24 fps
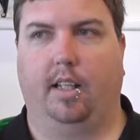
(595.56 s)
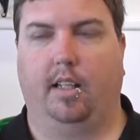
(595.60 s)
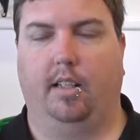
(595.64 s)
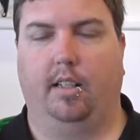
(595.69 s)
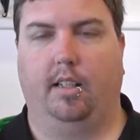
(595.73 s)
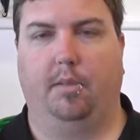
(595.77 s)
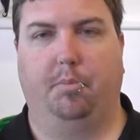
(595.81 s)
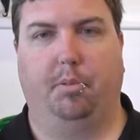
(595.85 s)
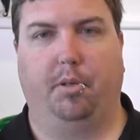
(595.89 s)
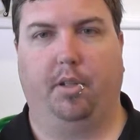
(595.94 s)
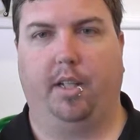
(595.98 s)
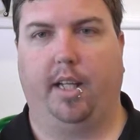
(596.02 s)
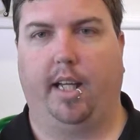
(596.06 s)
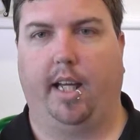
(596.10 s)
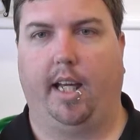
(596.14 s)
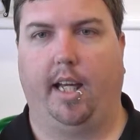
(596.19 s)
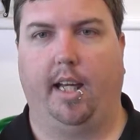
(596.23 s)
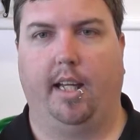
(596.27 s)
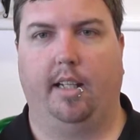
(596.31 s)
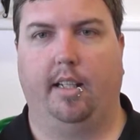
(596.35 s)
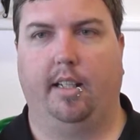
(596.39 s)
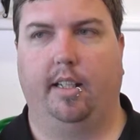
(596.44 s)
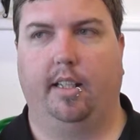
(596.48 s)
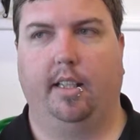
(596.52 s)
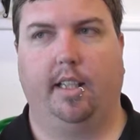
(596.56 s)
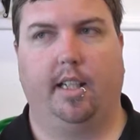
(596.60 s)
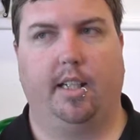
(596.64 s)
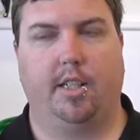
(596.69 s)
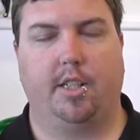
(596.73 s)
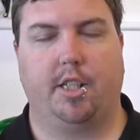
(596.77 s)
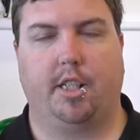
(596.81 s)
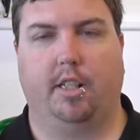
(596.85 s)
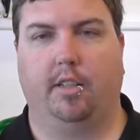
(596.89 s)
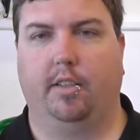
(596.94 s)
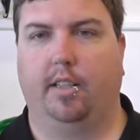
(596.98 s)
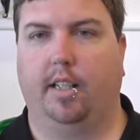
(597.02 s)
you put your hand near their
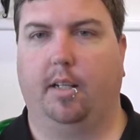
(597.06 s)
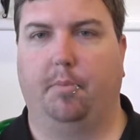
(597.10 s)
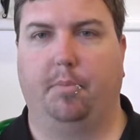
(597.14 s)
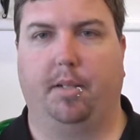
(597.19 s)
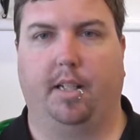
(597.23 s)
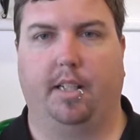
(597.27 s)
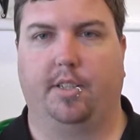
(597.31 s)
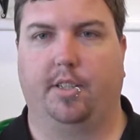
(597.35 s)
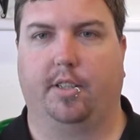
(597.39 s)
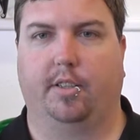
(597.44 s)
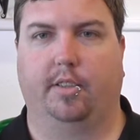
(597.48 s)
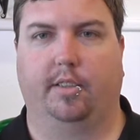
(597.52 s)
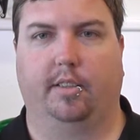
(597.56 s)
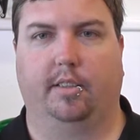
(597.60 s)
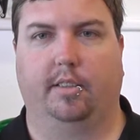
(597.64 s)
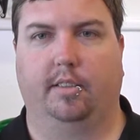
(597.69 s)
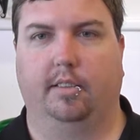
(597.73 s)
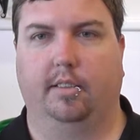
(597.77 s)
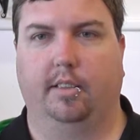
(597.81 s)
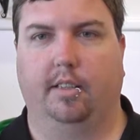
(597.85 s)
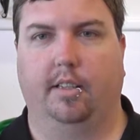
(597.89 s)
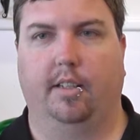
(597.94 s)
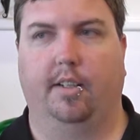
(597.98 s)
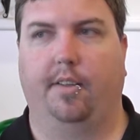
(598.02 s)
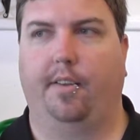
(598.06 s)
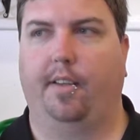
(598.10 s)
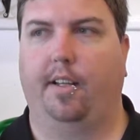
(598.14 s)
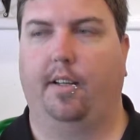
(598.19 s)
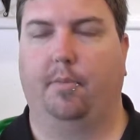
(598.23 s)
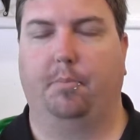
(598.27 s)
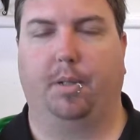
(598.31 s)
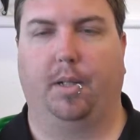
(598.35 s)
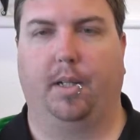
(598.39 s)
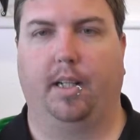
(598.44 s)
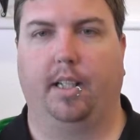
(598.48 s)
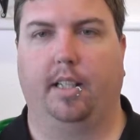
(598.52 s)
shell, they'll punch on. You know, they'll
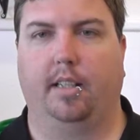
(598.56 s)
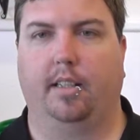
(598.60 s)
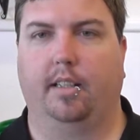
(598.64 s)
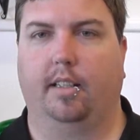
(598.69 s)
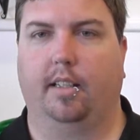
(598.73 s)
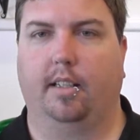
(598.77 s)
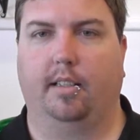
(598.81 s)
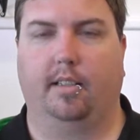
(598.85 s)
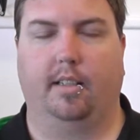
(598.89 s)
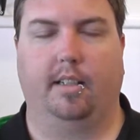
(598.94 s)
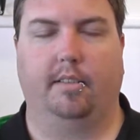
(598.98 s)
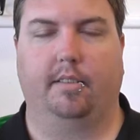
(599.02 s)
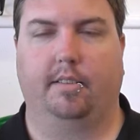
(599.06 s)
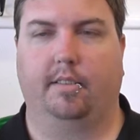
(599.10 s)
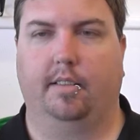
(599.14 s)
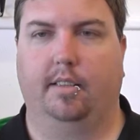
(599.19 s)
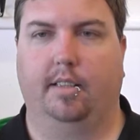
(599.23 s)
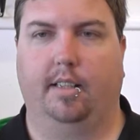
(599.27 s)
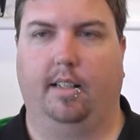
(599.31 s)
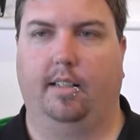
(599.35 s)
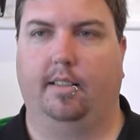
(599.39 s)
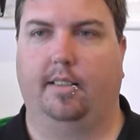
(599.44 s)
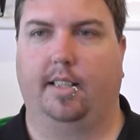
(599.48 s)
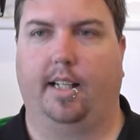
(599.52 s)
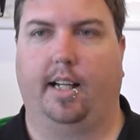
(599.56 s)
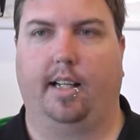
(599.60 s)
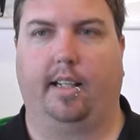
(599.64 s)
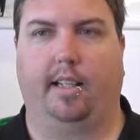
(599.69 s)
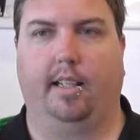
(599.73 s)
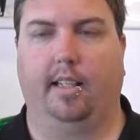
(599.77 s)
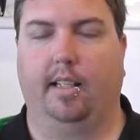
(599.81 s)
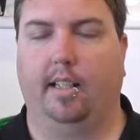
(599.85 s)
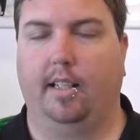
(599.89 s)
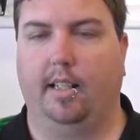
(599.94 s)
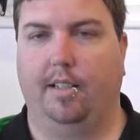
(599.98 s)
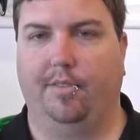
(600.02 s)
bite you, they'll attack
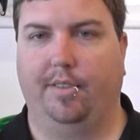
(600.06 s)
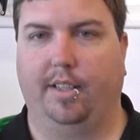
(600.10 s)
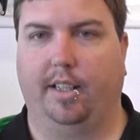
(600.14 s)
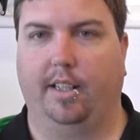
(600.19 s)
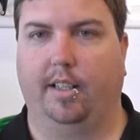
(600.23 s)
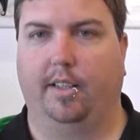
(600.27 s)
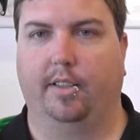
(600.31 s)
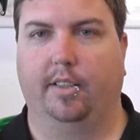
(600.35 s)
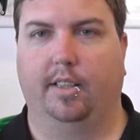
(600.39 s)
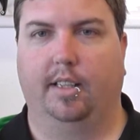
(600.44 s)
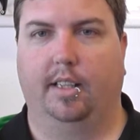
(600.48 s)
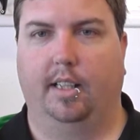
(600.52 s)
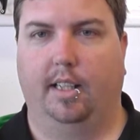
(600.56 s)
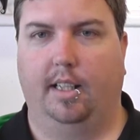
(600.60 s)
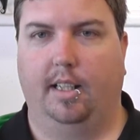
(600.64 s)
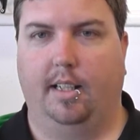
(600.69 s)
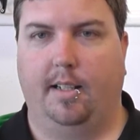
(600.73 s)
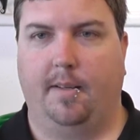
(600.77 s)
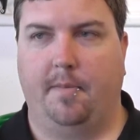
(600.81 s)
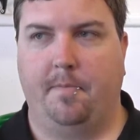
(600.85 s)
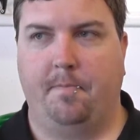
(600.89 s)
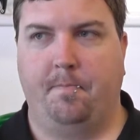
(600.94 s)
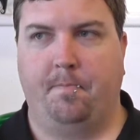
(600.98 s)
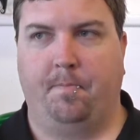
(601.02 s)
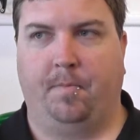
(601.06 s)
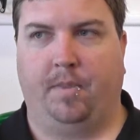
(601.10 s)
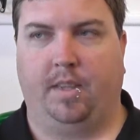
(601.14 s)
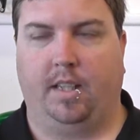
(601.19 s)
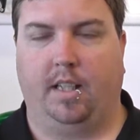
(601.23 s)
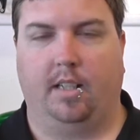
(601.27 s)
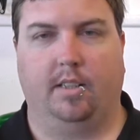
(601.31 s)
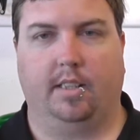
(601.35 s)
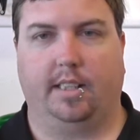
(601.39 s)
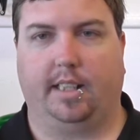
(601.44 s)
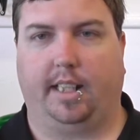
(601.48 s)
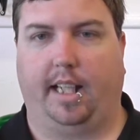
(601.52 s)
you, they'll have a go.
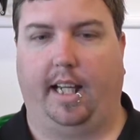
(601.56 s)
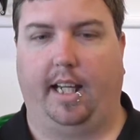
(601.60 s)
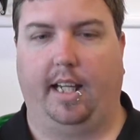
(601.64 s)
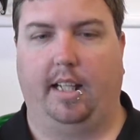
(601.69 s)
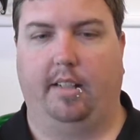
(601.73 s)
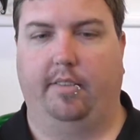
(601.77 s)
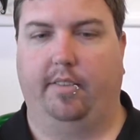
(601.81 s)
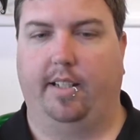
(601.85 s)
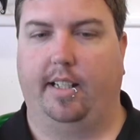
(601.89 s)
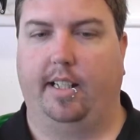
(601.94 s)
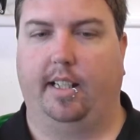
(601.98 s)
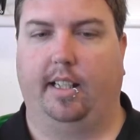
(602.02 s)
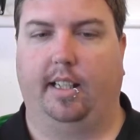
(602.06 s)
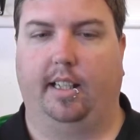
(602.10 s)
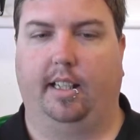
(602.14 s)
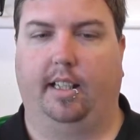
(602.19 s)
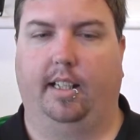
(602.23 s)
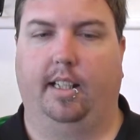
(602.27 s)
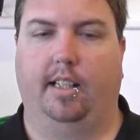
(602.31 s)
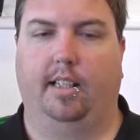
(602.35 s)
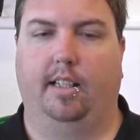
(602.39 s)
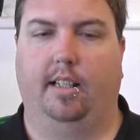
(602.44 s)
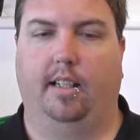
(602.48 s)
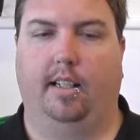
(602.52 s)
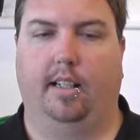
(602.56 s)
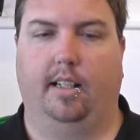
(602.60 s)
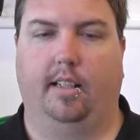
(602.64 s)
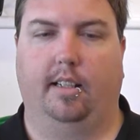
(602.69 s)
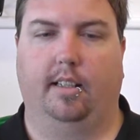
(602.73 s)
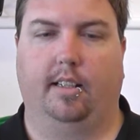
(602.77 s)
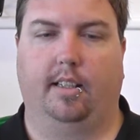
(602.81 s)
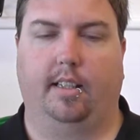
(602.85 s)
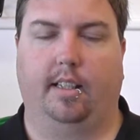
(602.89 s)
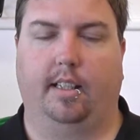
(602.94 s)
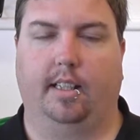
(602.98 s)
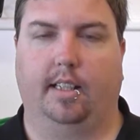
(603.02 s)
They're not scared of anything, and
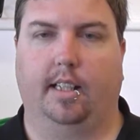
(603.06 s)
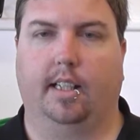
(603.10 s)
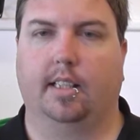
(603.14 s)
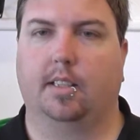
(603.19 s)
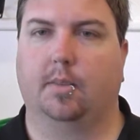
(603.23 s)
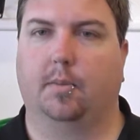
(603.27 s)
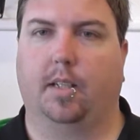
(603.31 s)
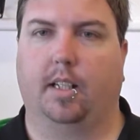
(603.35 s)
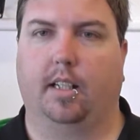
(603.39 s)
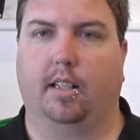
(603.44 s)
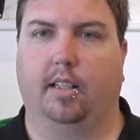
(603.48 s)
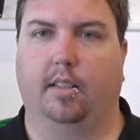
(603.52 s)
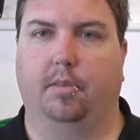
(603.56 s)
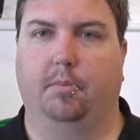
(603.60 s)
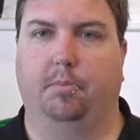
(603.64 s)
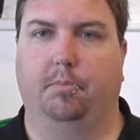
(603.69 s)
I think that's one of